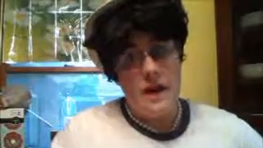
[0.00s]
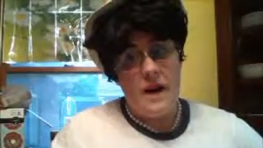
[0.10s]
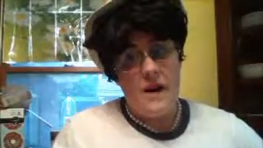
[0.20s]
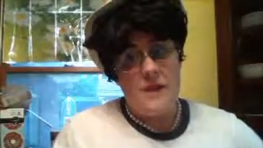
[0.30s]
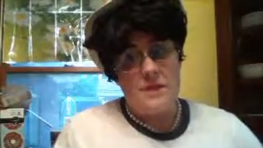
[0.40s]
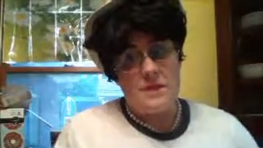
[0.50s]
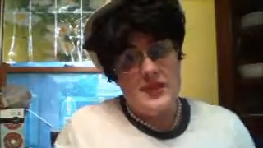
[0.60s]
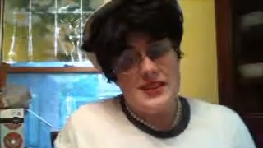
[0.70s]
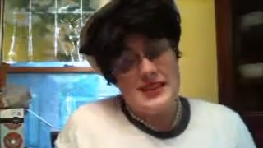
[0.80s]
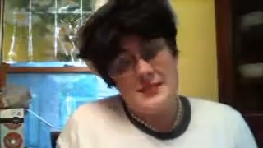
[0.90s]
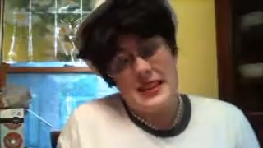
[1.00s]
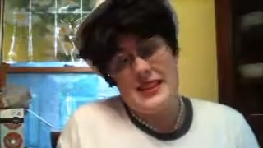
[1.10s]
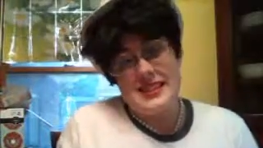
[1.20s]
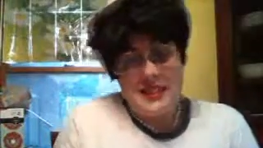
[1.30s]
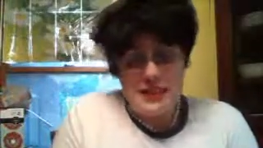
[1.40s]
Um, that seems like
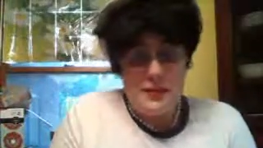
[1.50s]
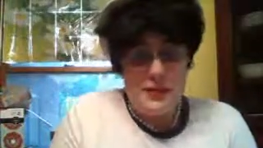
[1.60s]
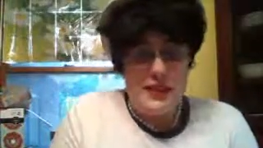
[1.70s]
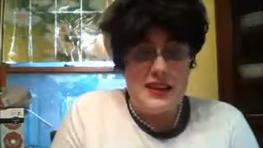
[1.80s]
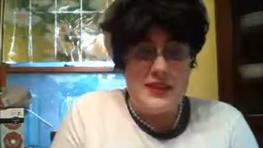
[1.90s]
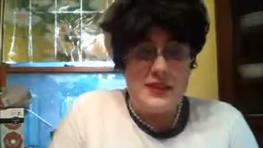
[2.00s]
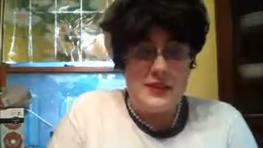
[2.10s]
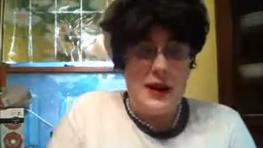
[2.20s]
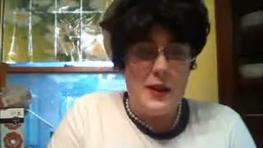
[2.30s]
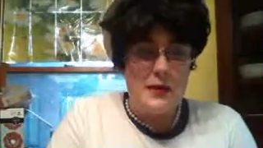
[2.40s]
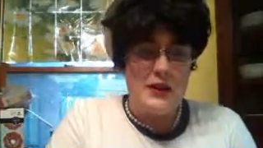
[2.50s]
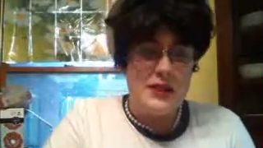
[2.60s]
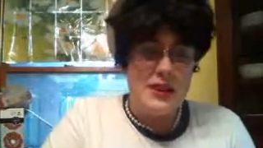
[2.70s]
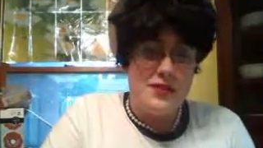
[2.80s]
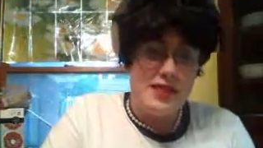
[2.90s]
the sensible thing to do. I
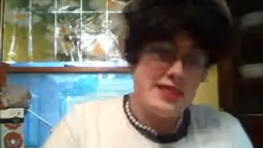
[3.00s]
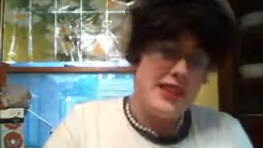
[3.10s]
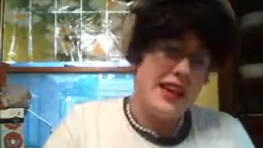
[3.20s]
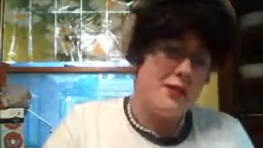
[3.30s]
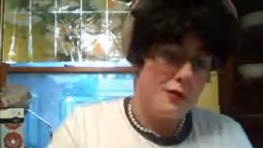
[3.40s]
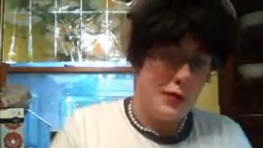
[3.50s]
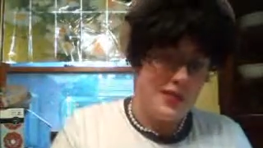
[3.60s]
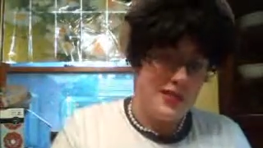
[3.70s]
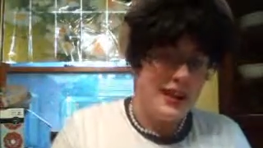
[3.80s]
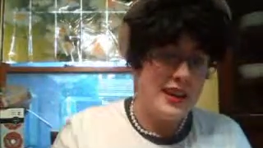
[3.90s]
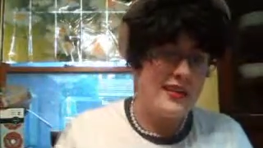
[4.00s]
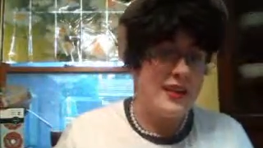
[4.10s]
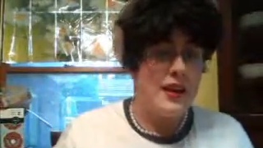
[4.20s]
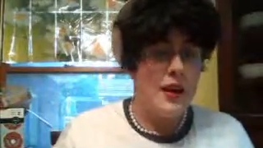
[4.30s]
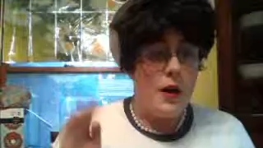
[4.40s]
mean, if it doesn't count for one thing, then